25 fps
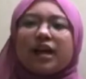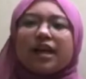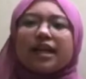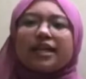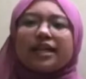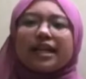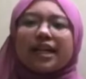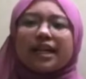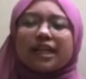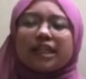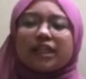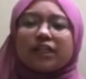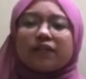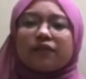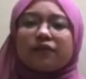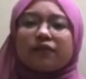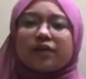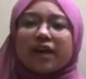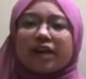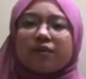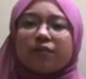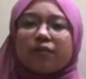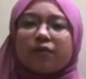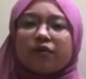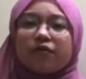negative
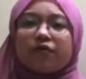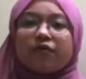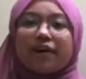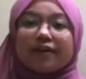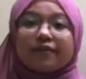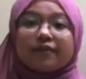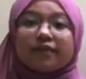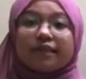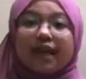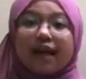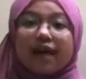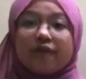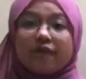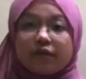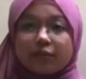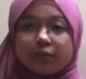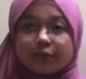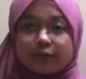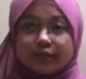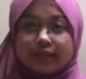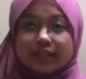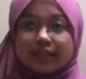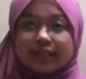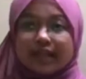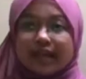
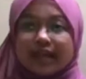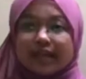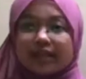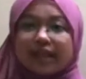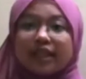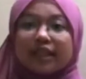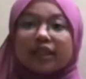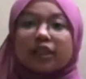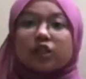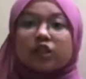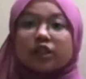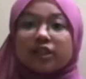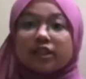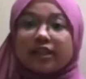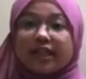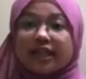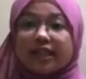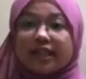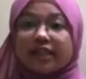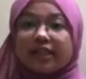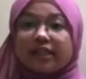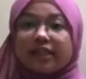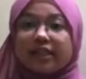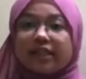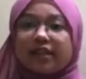9.57% in
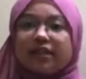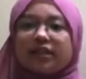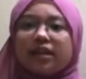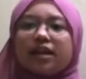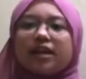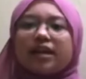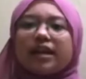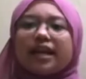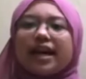2018,